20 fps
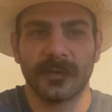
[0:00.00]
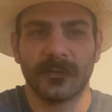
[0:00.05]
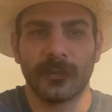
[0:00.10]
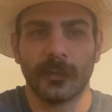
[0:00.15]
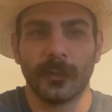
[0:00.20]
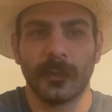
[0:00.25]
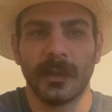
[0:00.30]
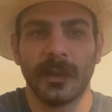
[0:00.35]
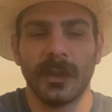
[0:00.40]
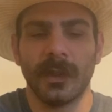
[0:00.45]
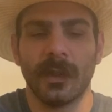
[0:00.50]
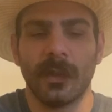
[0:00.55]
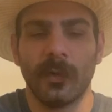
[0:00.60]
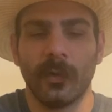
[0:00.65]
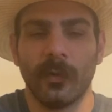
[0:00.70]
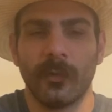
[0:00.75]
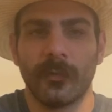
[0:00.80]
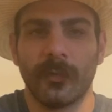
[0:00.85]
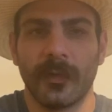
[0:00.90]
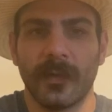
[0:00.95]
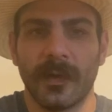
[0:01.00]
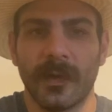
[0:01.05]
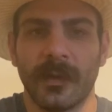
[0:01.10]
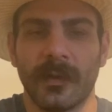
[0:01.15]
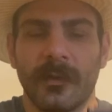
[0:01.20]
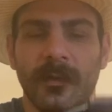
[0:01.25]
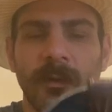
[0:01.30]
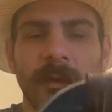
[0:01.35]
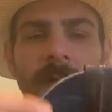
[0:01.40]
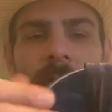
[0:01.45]
Ferrini all over
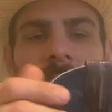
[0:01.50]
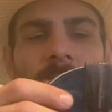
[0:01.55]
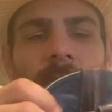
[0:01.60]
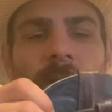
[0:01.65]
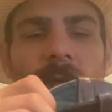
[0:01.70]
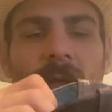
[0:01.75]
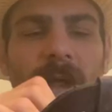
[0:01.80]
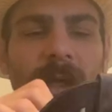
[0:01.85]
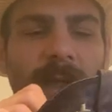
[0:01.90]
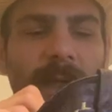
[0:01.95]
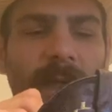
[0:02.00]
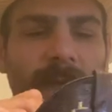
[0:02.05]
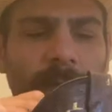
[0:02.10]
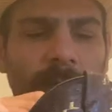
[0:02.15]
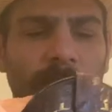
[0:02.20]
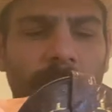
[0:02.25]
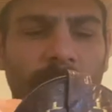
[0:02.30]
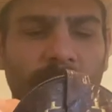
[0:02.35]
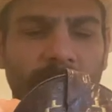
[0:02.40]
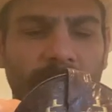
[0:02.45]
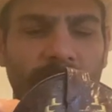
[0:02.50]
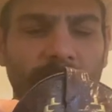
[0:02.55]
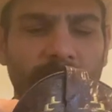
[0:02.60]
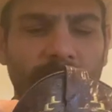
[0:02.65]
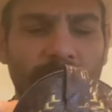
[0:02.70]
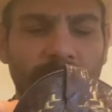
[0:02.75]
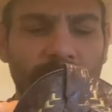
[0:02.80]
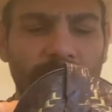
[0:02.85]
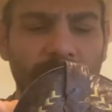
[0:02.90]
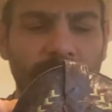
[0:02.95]
there, and I don't mind
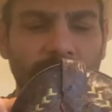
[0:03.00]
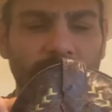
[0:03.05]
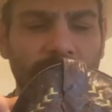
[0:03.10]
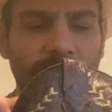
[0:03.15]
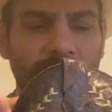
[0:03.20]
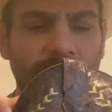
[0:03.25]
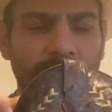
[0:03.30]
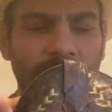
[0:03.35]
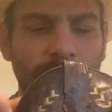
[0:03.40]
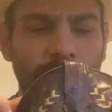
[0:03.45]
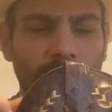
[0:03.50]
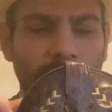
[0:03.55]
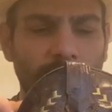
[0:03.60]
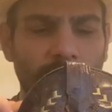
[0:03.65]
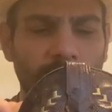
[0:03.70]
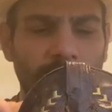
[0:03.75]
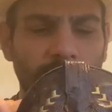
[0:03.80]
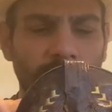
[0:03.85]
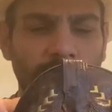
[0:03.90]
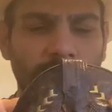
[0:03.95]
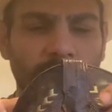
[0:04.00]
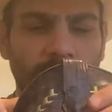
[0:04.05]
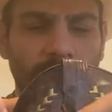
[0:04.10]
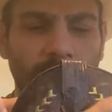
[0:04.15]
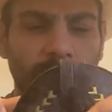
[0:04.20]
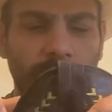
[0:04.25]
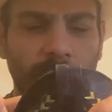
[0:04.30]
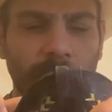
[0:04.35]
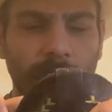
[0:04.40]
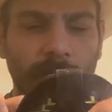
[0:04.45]
that. I think that will,
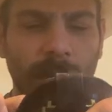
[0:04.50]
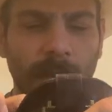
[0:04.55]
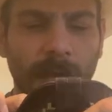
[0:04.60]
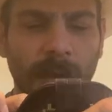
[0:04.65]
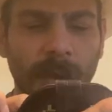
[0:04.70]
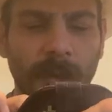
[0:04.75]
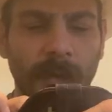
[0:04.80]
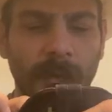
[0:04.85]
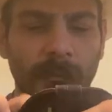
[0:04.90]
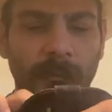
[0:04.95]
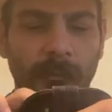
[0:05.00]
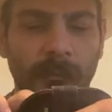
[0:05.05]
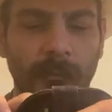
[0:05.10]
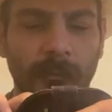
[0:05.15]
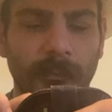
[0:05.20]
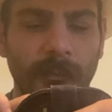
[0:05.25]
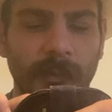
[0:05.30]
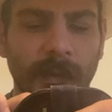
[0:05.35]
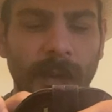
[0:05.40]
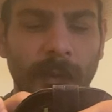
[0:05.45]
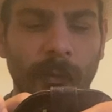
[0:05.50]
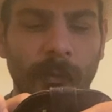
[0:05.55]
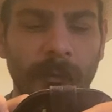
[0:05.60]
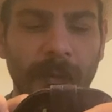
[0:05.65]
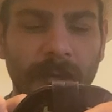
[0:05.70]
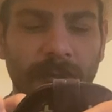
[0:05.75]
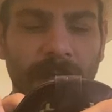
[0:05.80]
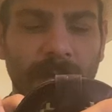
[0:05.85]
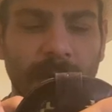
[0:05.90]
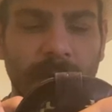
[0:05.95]
that will
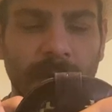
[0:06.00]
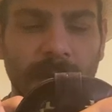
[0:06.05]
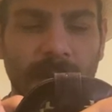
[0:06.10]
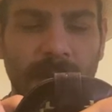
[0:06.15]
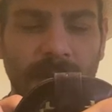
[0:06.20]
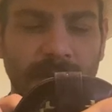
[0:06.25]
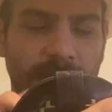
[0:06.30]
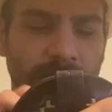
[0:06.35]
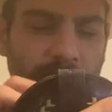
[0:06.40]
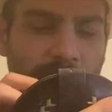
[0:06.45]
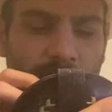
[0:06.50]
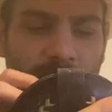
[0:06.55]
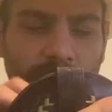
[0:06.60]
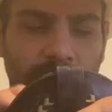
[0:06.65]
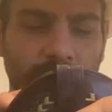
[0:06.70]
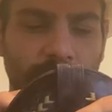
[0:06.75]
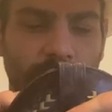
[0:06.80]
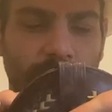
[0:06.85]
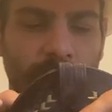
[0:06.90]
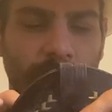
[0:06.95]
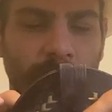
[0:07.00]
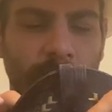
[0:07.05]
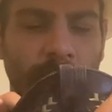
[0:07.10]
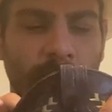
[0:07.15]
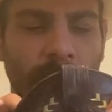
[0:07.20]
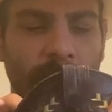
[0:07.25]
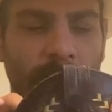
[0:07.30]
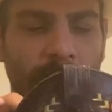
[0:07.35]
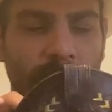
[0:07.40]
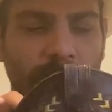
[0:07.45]
be very nice and comfortable.
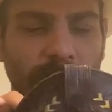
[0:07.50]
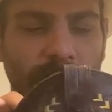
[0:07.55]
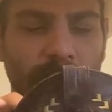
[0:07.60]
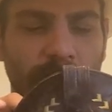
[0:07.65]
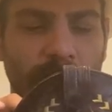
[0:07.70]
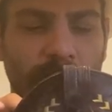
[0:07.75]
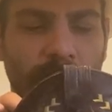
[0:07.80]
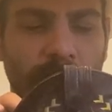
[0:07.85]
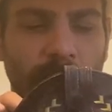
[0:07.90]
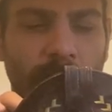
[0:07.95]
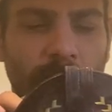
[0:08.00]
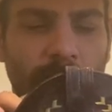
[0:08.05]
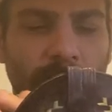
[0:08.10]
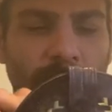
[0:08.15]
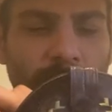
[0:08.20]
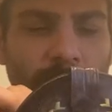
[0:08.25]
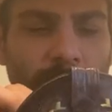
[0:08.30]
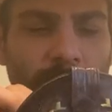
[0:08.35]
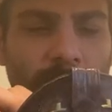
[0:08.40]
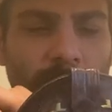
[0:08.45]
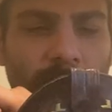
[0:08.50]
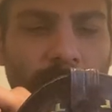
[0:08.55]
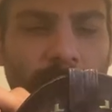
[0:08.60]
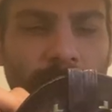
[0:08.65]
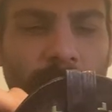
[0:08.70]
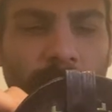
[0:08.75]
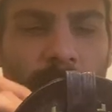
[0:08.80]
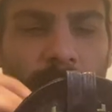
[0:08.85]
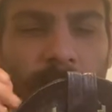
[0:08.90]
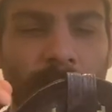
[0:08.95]
Shouldn't do
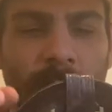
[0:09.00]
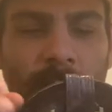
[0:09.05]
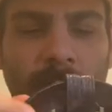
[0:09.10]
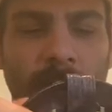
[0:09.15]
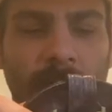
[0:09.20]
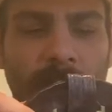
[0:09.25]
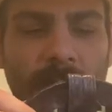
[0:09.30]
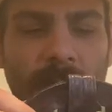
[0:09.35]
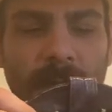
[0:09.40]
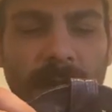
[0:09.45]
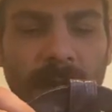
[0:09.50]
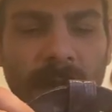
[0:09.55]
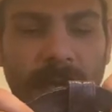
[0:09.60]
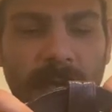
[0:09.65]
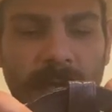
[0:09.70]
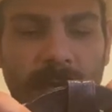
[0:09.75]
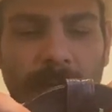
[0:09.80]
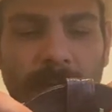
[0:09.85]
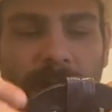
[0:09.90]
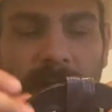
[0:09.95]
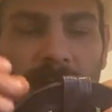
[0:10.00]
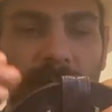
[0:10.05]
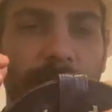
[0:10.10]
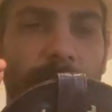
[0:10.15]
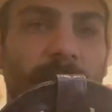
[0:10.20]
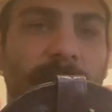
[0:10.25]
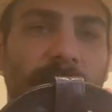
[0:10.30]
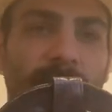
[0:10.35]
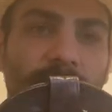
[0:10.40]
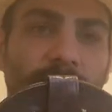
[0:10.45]
anything bad,
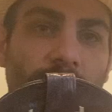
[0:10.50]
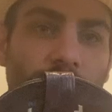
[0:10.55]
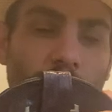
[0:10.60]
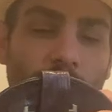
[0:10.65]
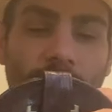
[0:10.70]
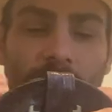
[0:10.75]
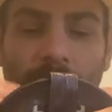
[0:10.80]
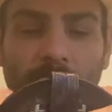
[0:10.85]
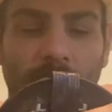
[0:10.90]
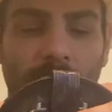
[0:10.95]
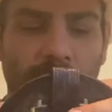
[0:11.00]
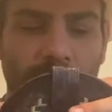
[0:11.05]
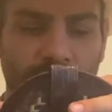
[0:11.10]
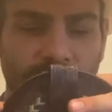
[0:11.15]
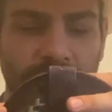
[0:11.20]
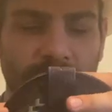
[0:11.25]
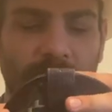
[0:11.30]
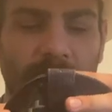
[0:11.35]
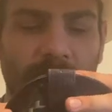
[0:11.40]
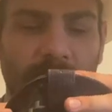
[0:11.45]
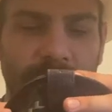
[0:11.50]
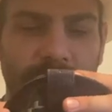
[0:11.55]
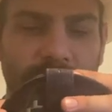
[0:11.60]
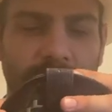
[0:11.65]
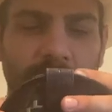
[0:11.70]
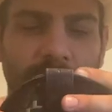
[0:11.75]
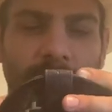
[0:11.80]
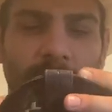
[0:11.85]
especially if you're wearing long socks.